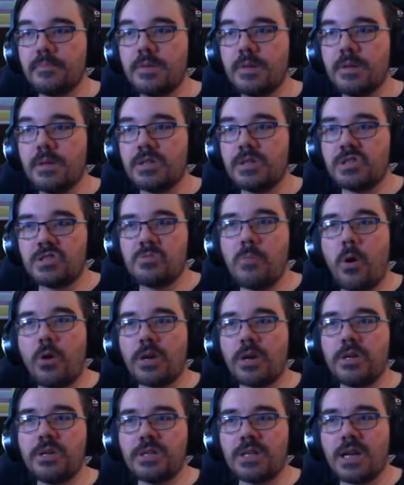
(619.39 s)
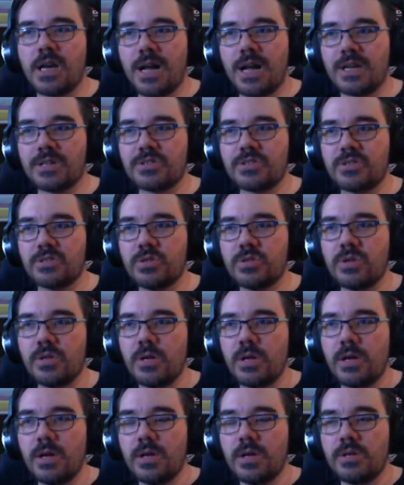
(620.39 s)
Smog and glass.
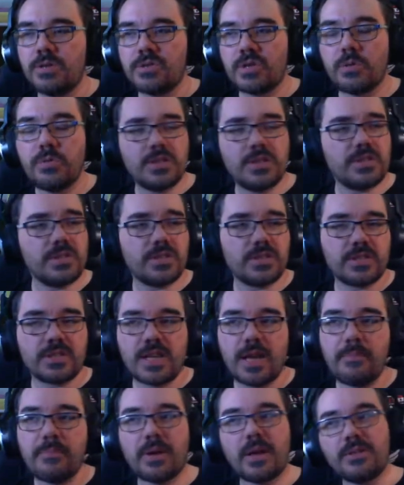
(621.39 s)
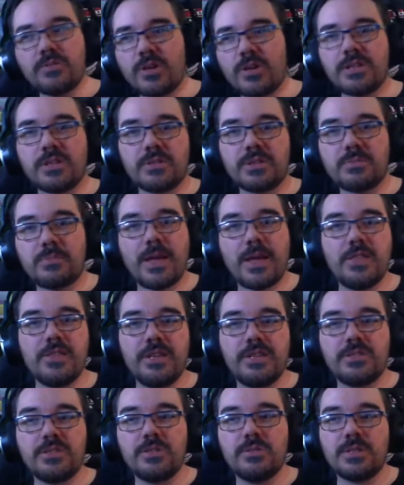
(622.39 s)
So this is the same, but I tried to explain
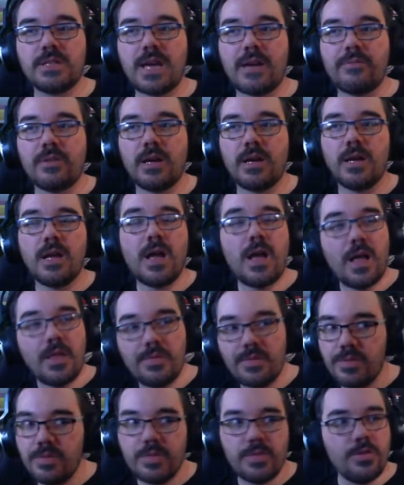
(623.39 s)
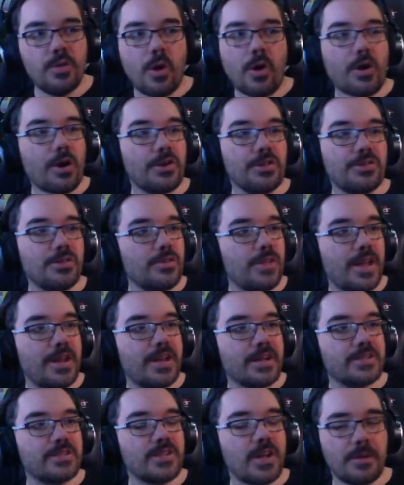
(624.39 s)
these two together. Not going to do that
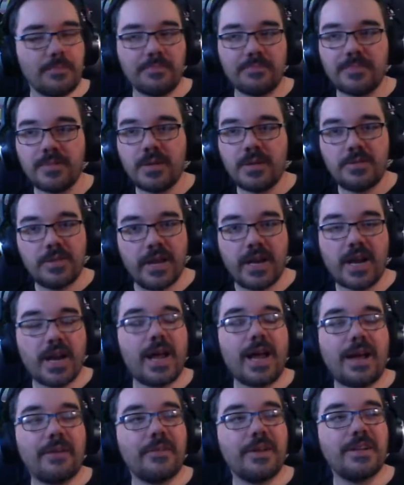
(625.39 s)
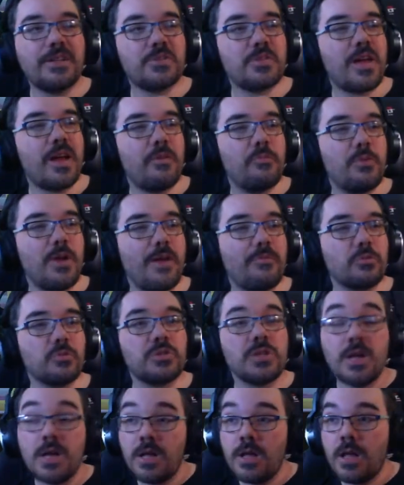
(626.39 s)
next time. They're going to have each their own levels.
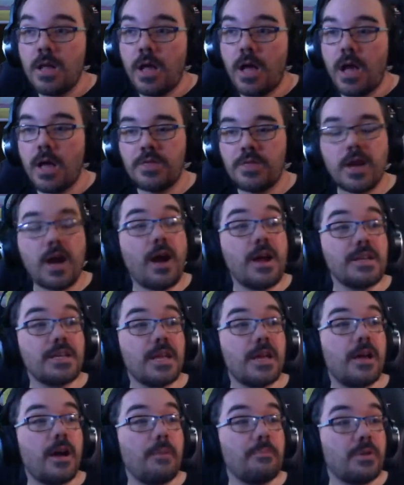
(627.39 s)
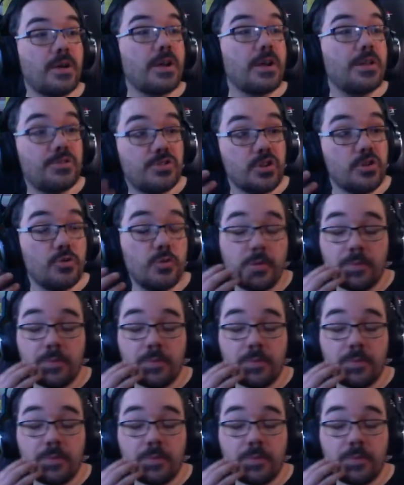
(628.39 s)
The idea I'm going to do